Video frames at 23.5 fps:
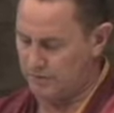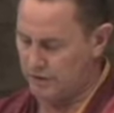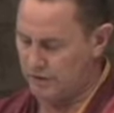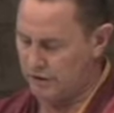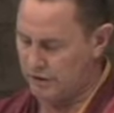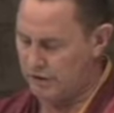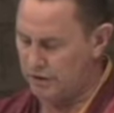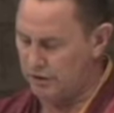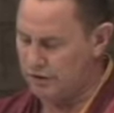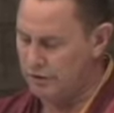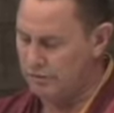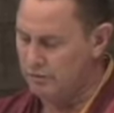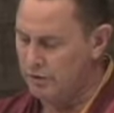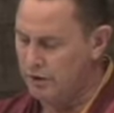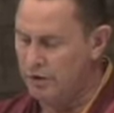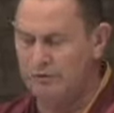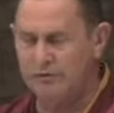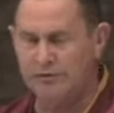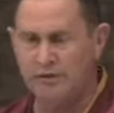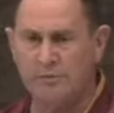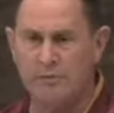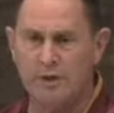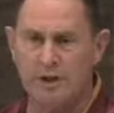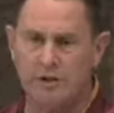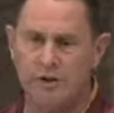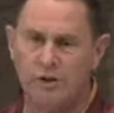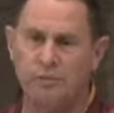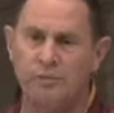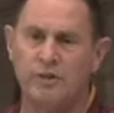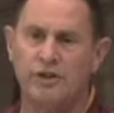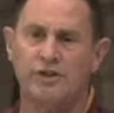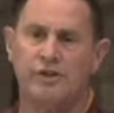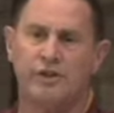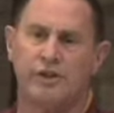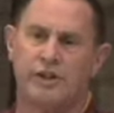So to move from the
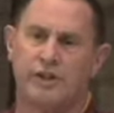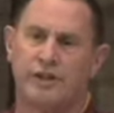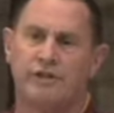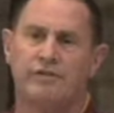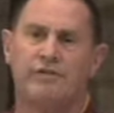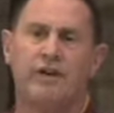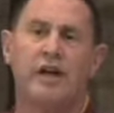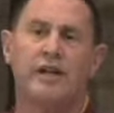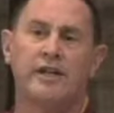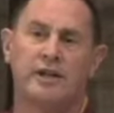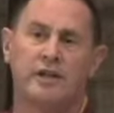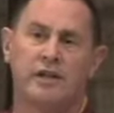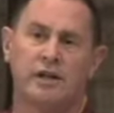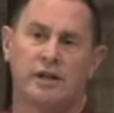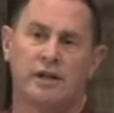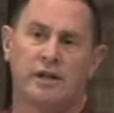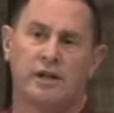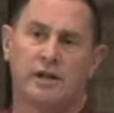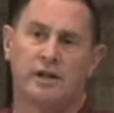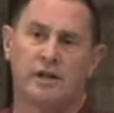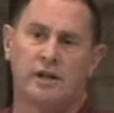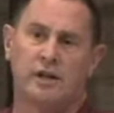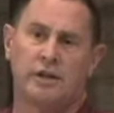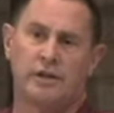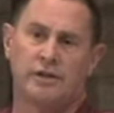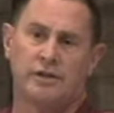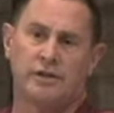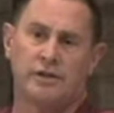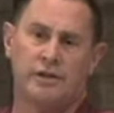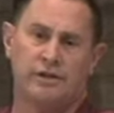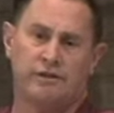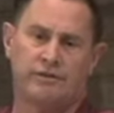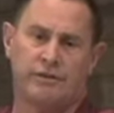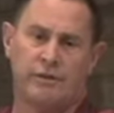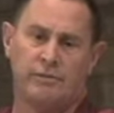human to the divine,
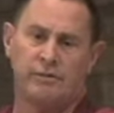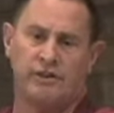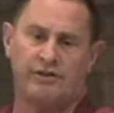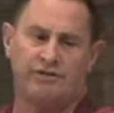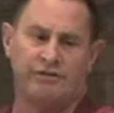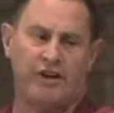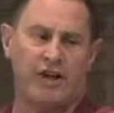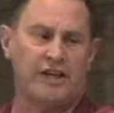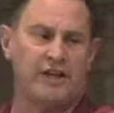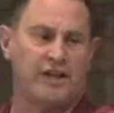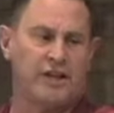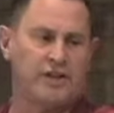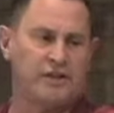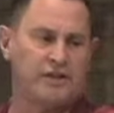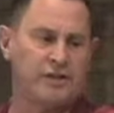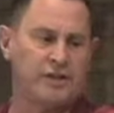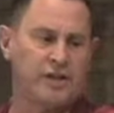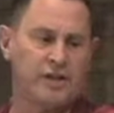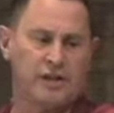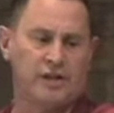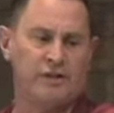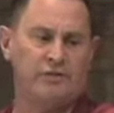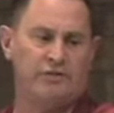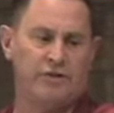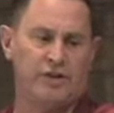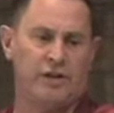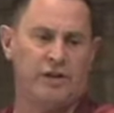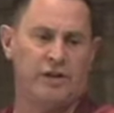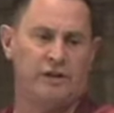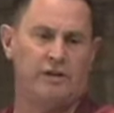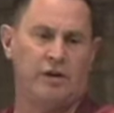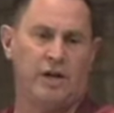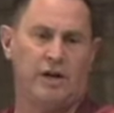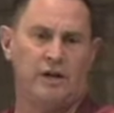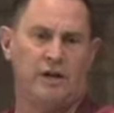from the finite to the
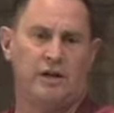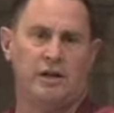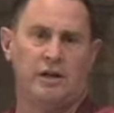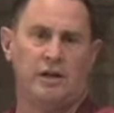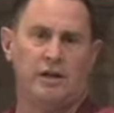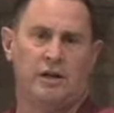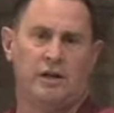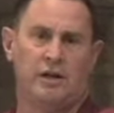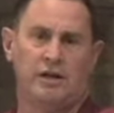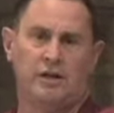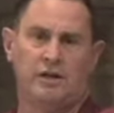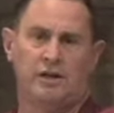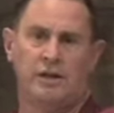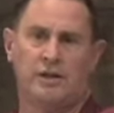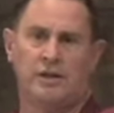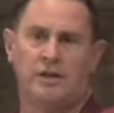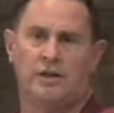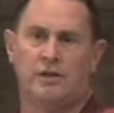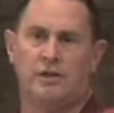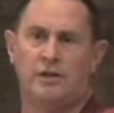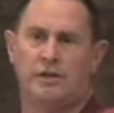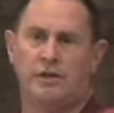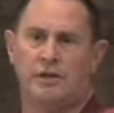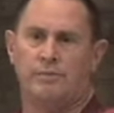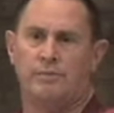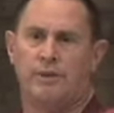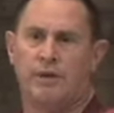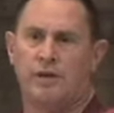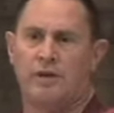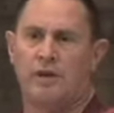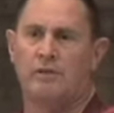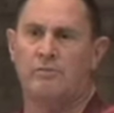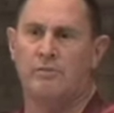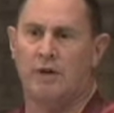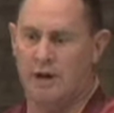infinite, right? To
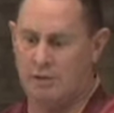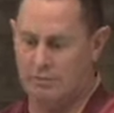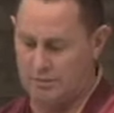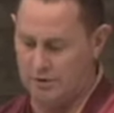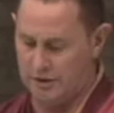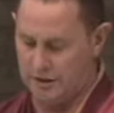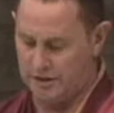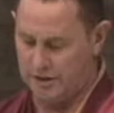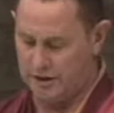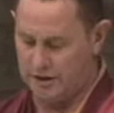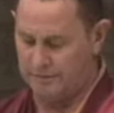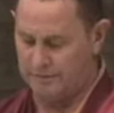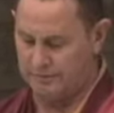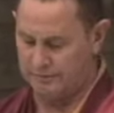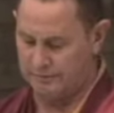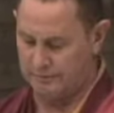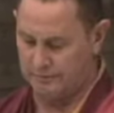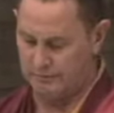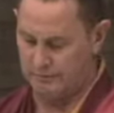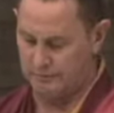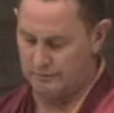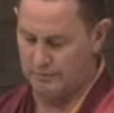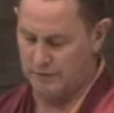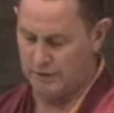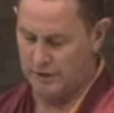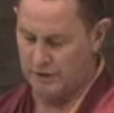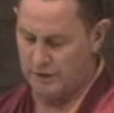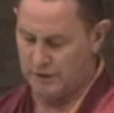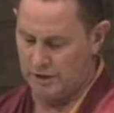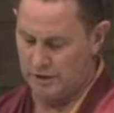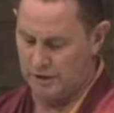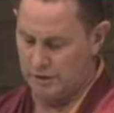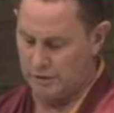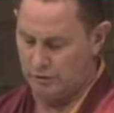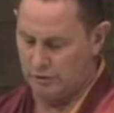become amrita.
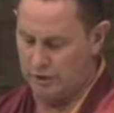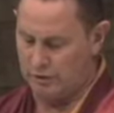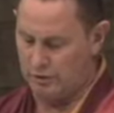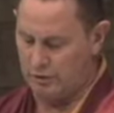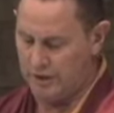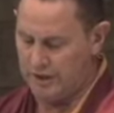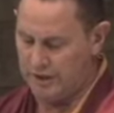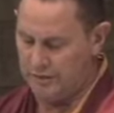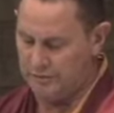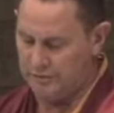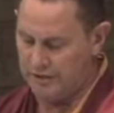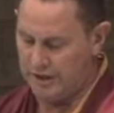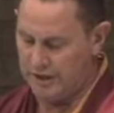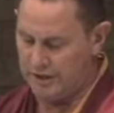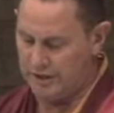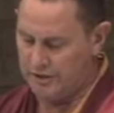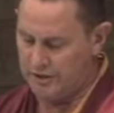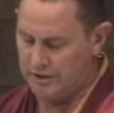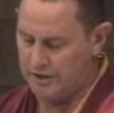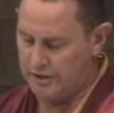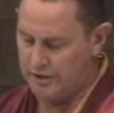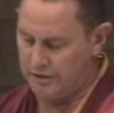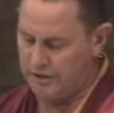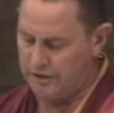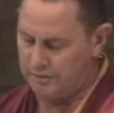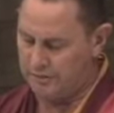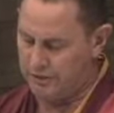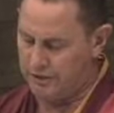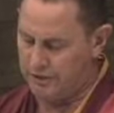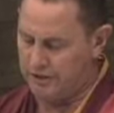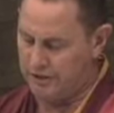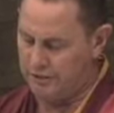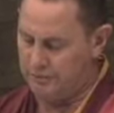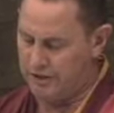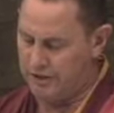When one obtains this, a
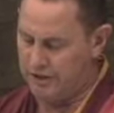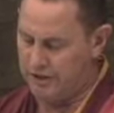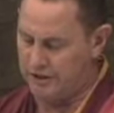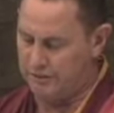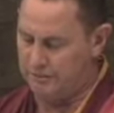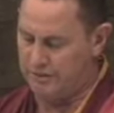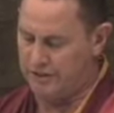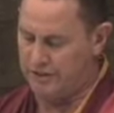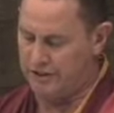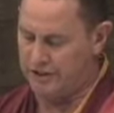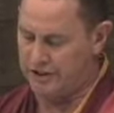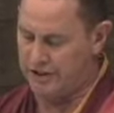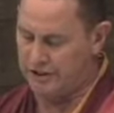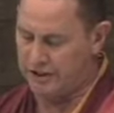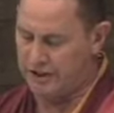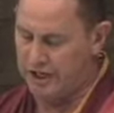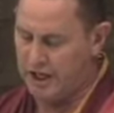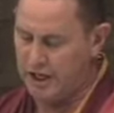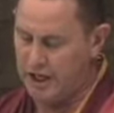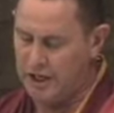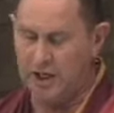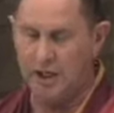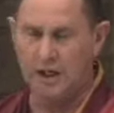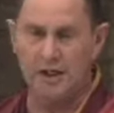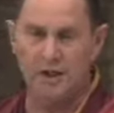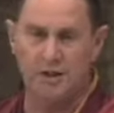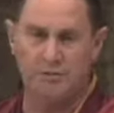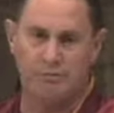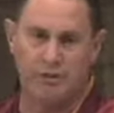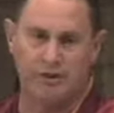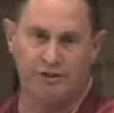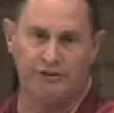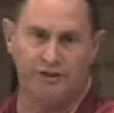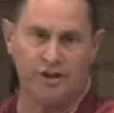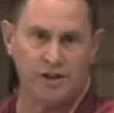person becomes siddha,
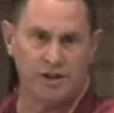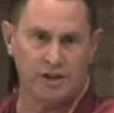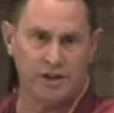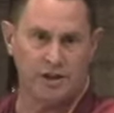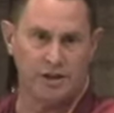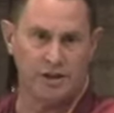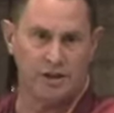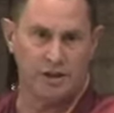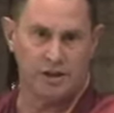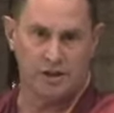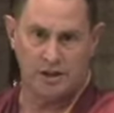perfect,